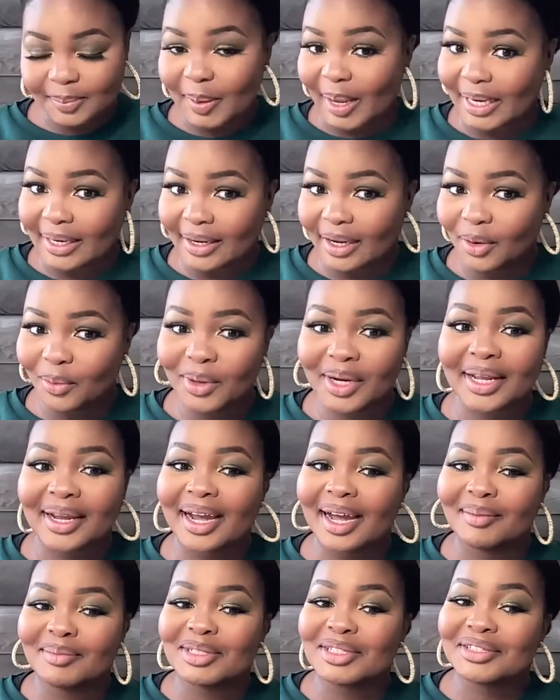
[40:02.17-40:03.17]
spender when it
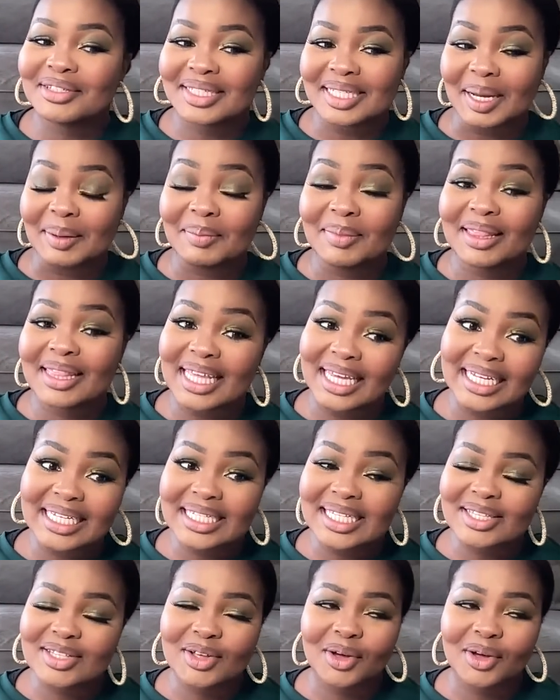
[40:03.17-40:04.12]
comes to some things.